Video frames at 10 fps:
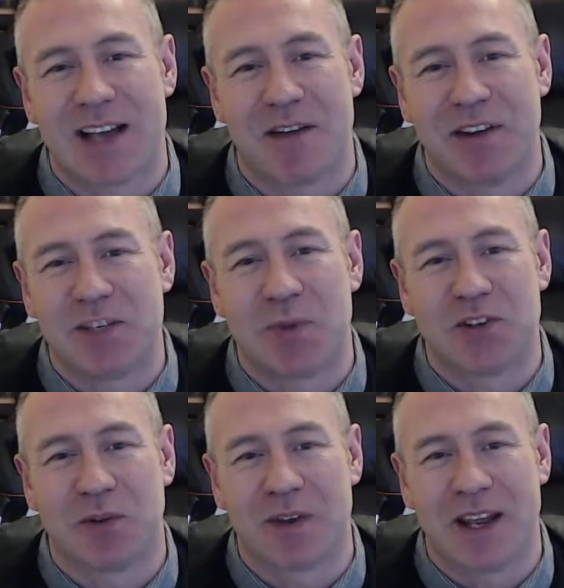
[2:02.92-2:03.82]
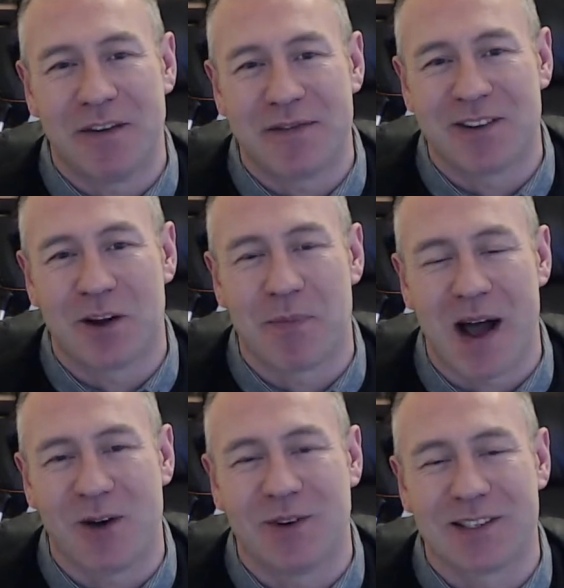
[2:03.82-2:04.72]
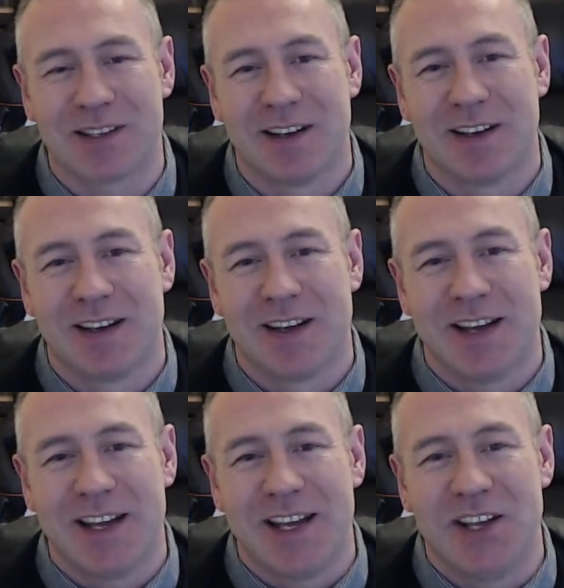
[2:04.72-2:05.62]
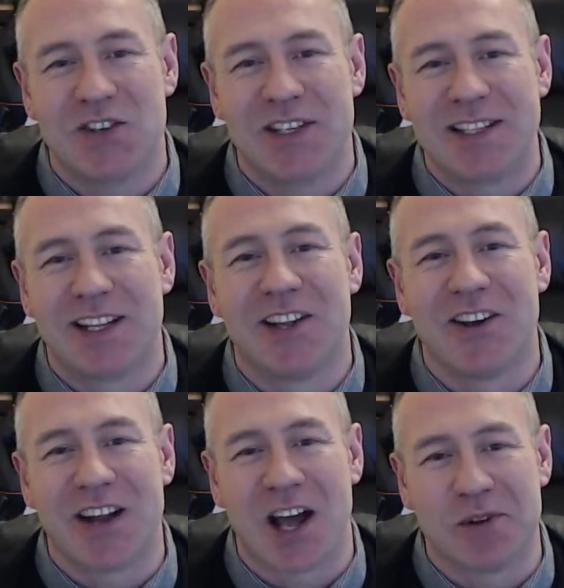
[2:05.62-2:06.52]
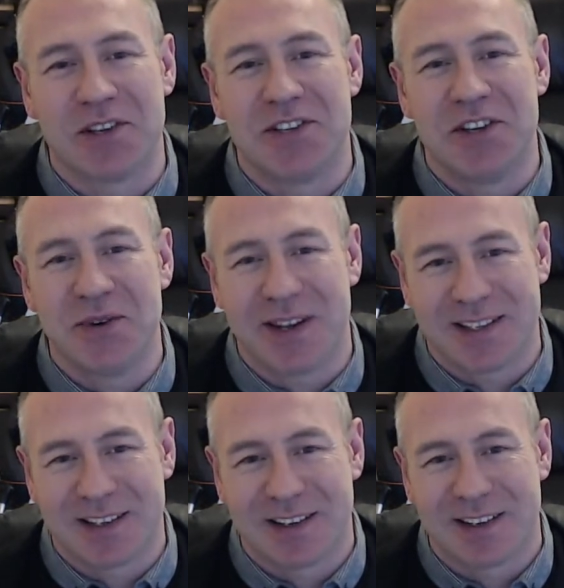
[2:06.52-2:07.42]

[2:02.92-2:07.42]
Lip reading: have any special gift or powers. You just need to learn how to do it.